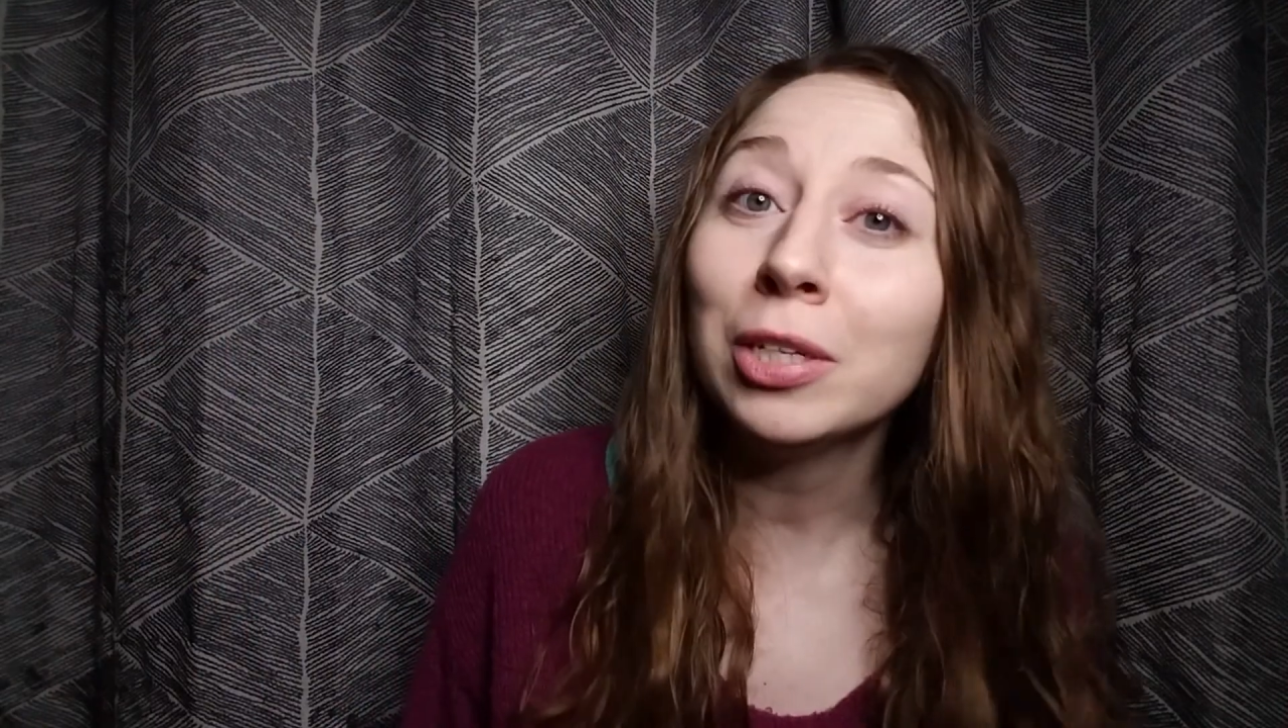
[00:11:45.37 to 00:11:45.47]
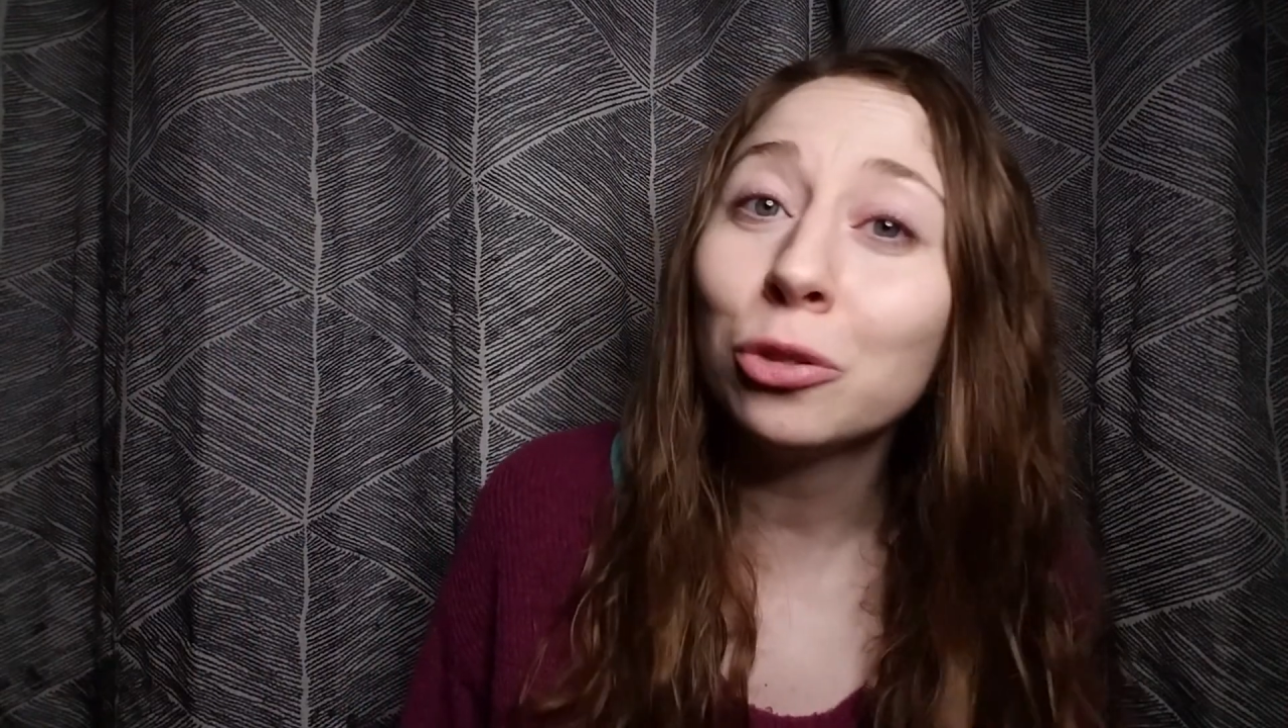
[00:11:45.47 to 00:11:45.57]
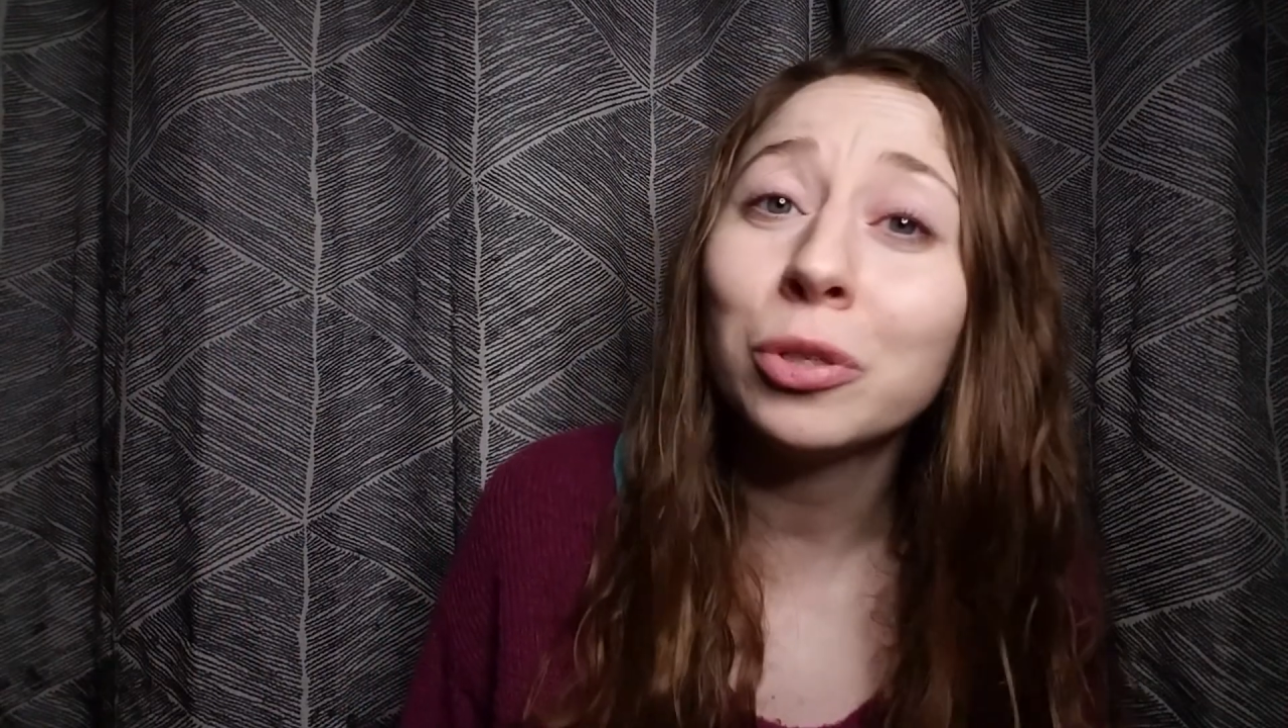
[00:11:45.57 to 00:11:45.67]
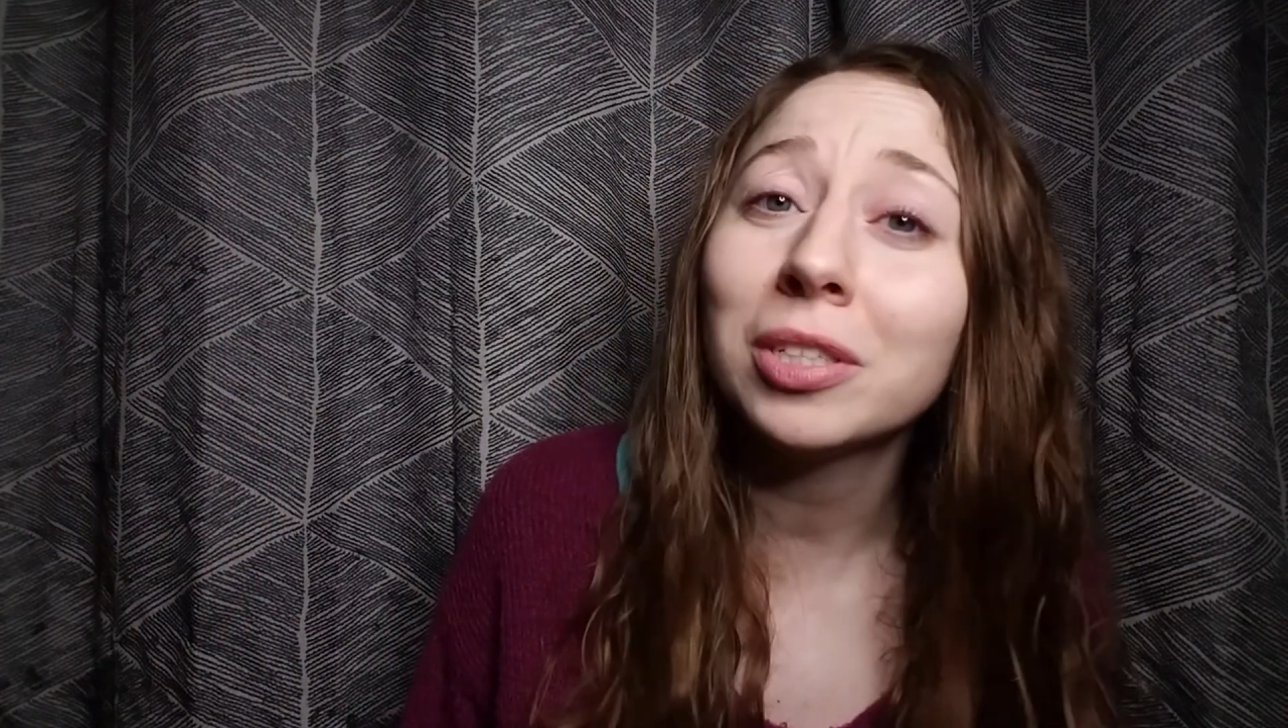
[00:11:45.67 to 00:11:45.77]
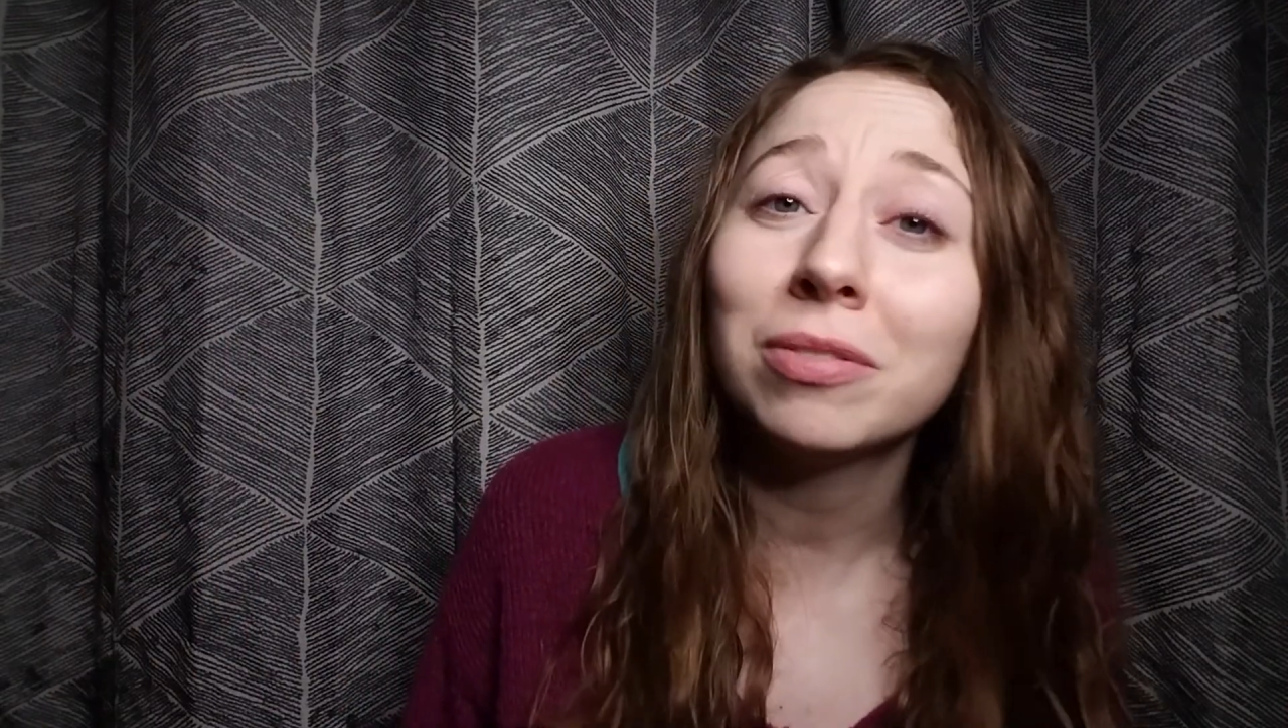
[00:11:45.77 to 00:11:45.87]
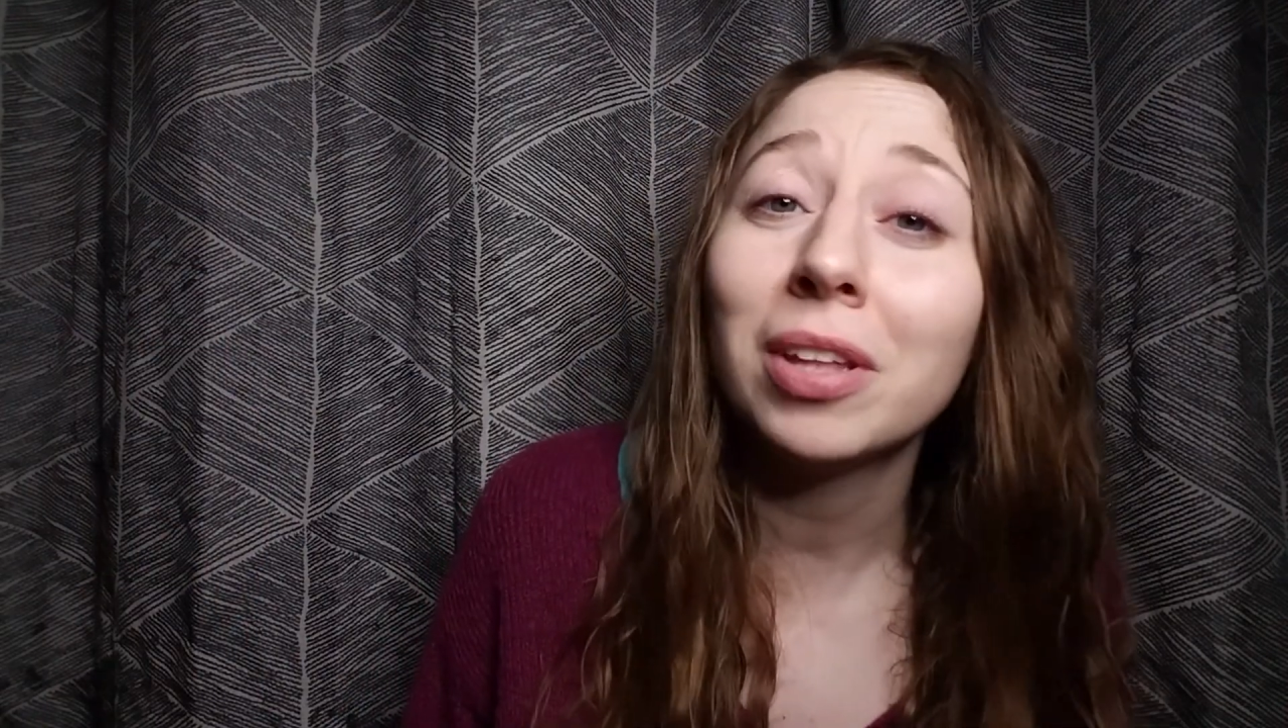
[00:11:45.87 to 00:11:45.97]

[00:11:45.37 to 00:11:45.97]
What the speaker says: source of